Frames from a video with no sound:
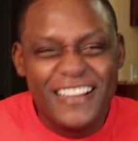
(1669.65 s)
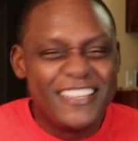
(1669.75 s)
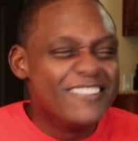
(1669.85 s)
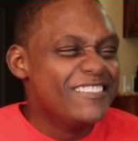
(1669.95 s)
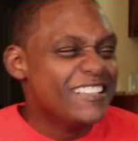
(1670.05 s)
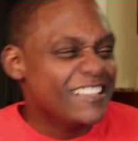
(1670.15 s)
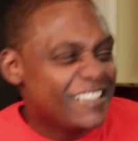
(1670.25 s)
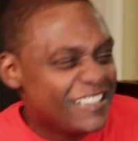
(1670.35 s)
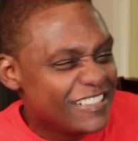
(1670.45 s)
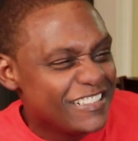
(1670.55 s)
You be
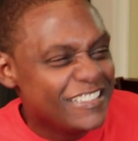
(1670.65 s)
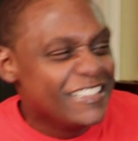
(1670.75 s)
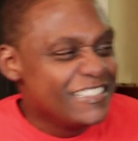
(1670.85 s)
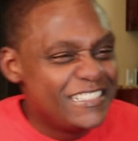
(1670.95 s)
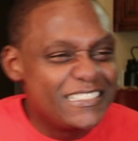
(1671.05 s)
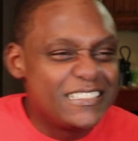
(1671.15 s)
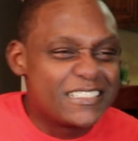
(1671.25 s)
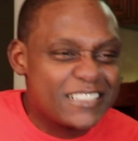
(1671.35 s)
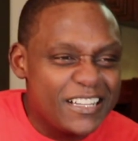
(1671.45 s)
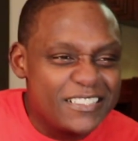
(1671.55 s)
ugly. This is
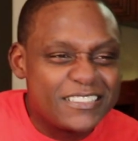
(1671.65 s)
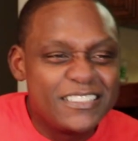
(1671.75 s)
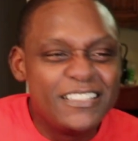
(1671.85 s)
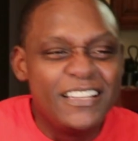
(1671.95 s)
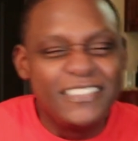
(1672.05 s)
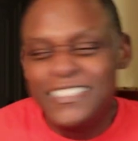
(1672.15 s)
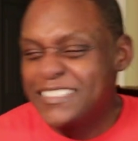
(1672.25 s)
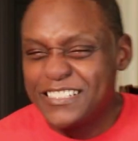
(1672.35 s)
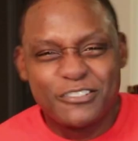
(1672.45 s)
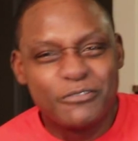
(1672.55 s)
disgusting.
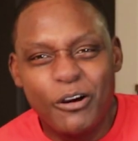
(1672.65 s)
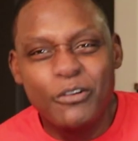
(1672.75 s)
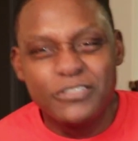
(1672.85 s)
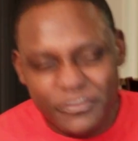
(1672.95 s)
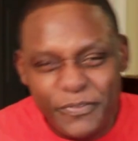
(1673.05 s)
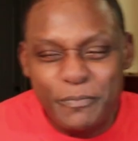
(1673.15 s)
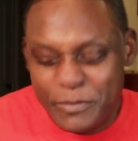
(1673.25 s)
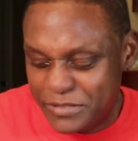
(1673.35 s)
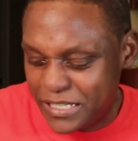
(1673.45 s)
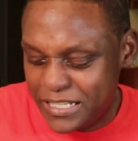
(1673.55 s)
This is gross.
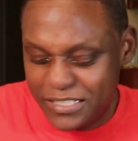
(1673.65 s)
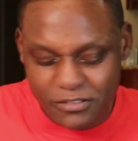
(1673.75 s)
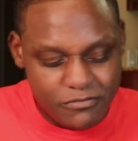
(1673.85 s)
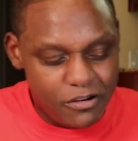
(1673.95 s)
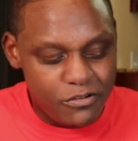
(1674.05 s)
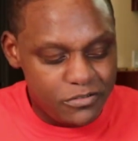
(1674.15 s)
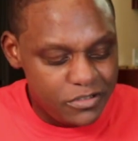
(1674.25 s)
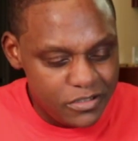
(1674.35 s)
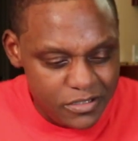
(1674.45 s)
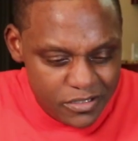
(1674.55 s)
People say this is
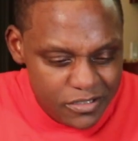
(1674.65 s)
gross.